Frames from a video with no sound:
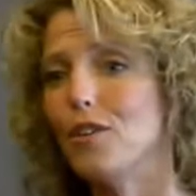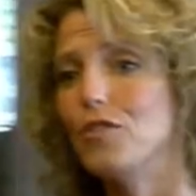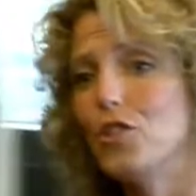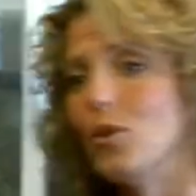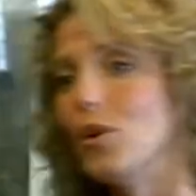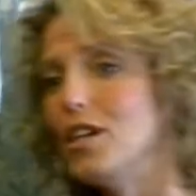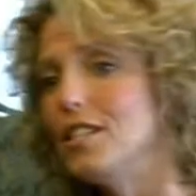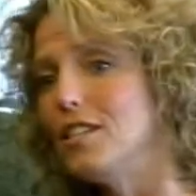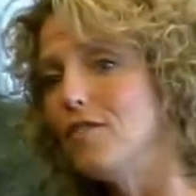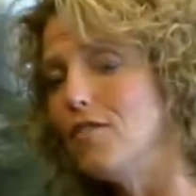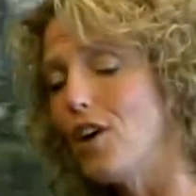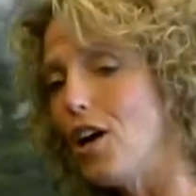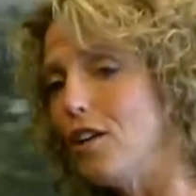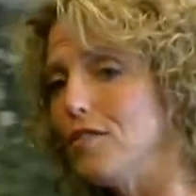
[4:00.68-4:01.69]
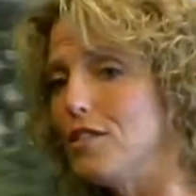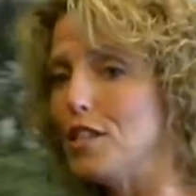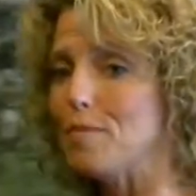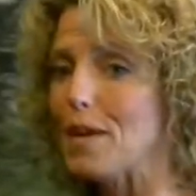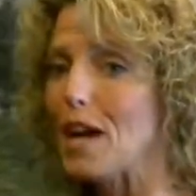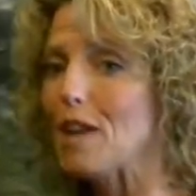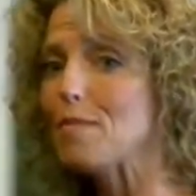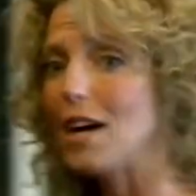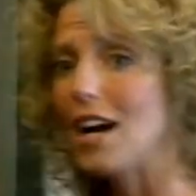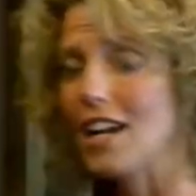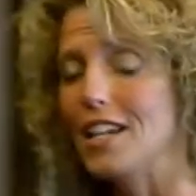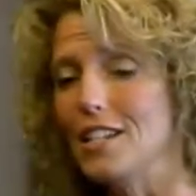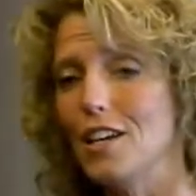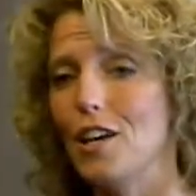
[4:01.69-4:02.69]
of choice involves, in my
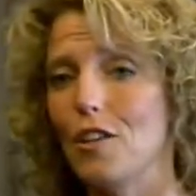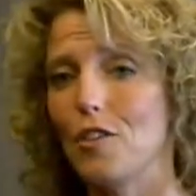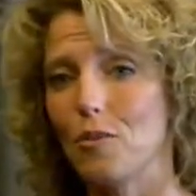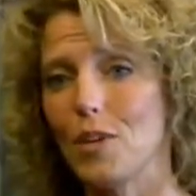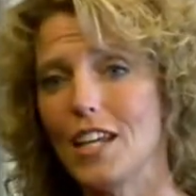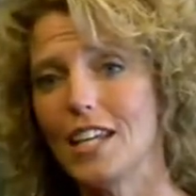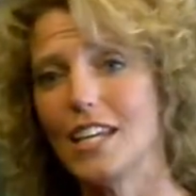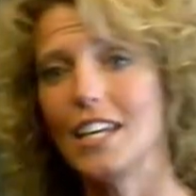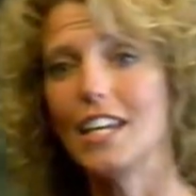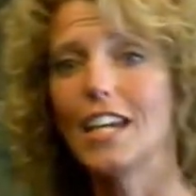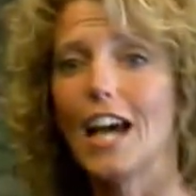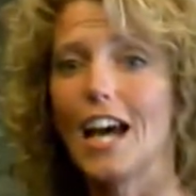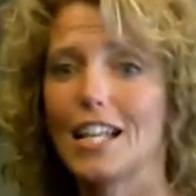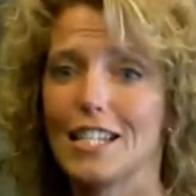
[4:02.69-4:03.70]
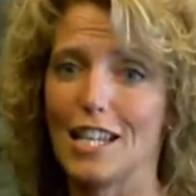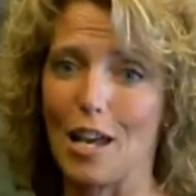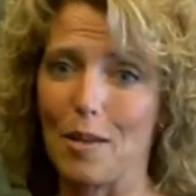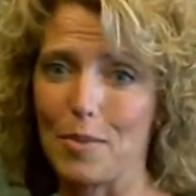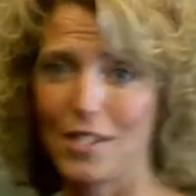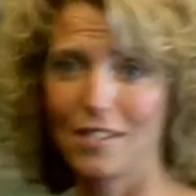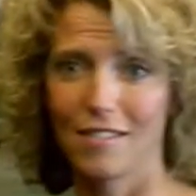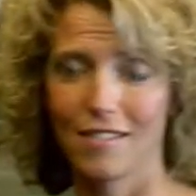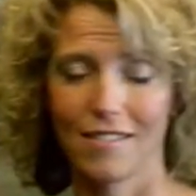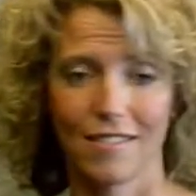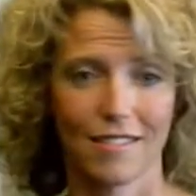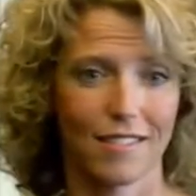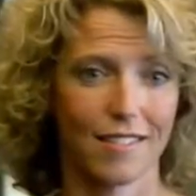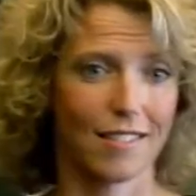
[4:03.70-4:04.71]
mind, 3 key concepts.
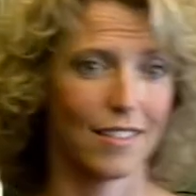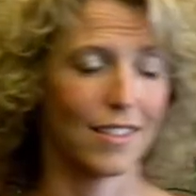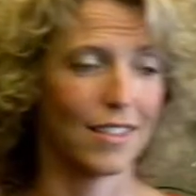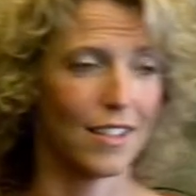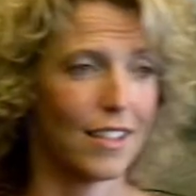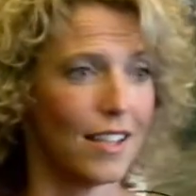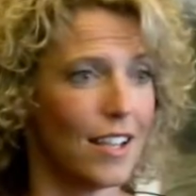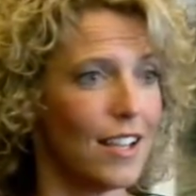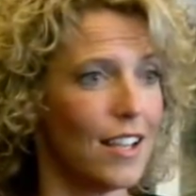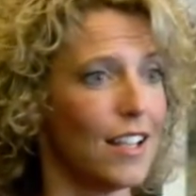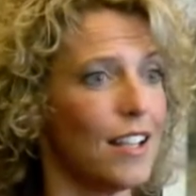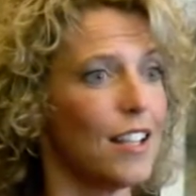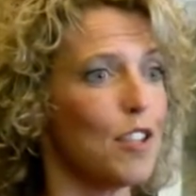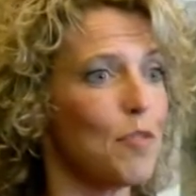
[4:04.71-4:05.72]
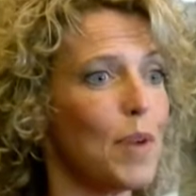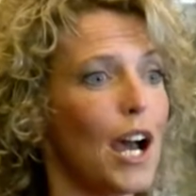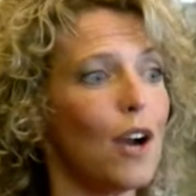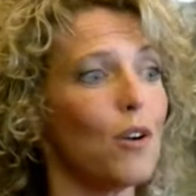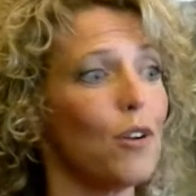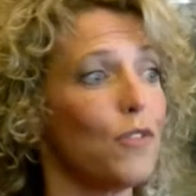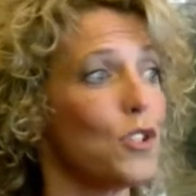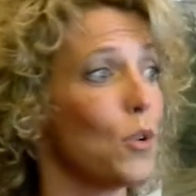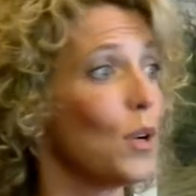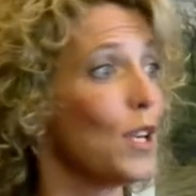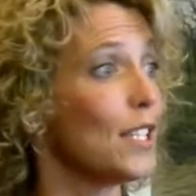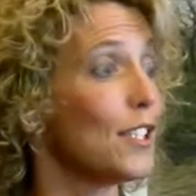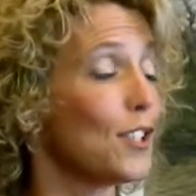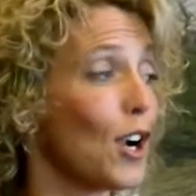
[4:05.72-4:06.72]
The power of
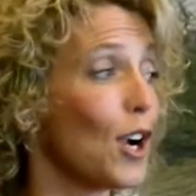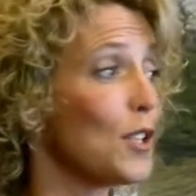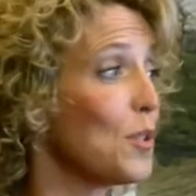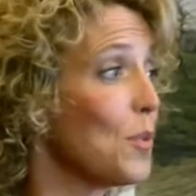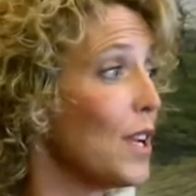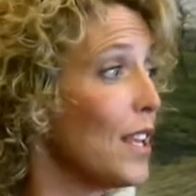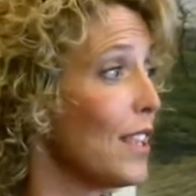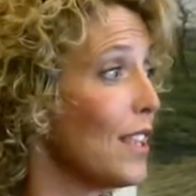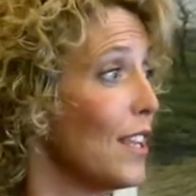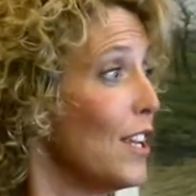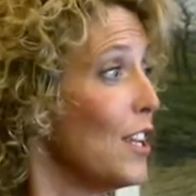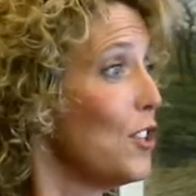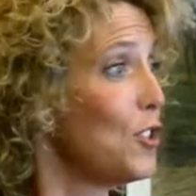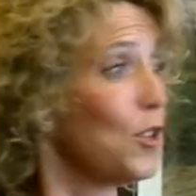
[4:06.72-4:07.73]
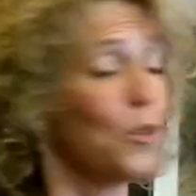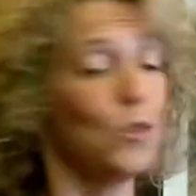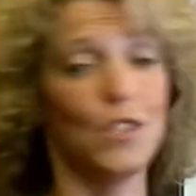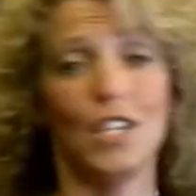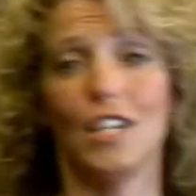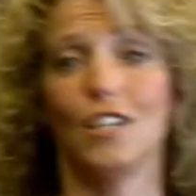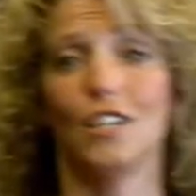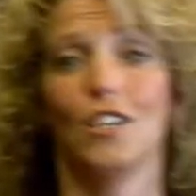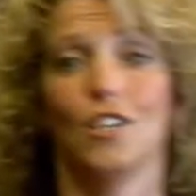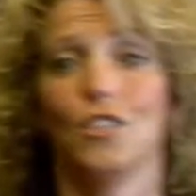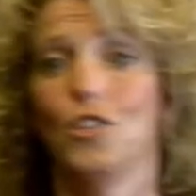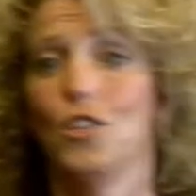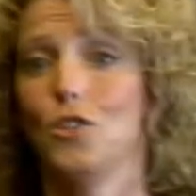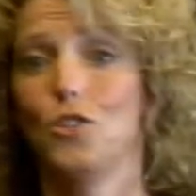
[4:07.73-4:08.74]
choice starts with choosing
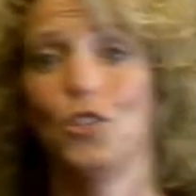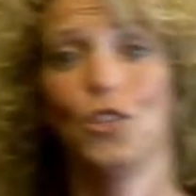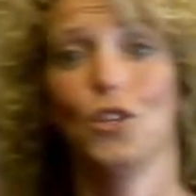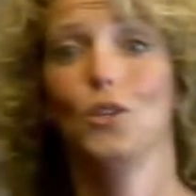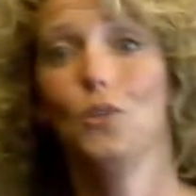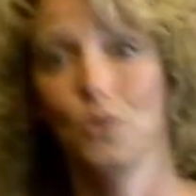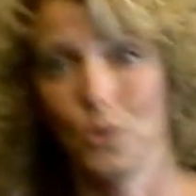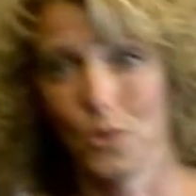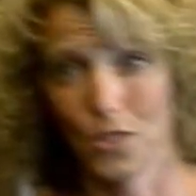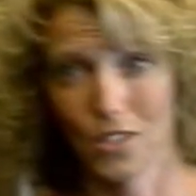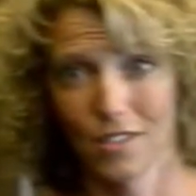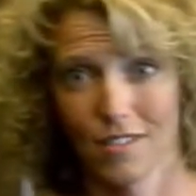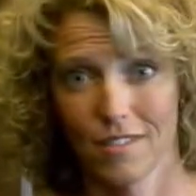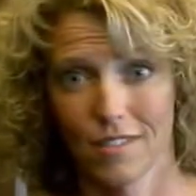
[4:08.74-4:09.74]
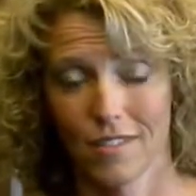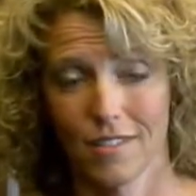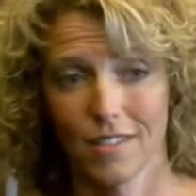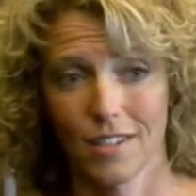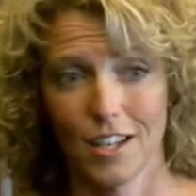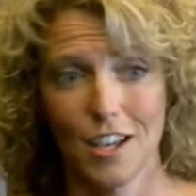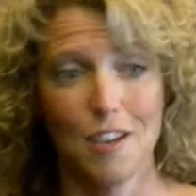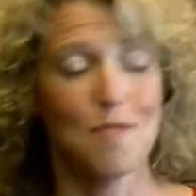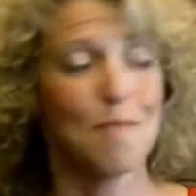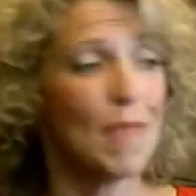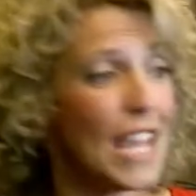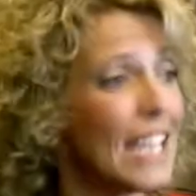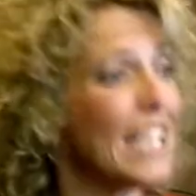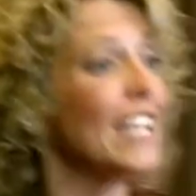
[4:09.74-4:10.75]
to choose.
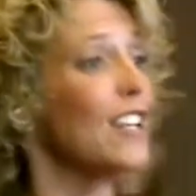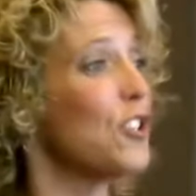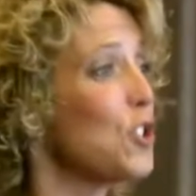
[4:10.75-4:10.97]
Making a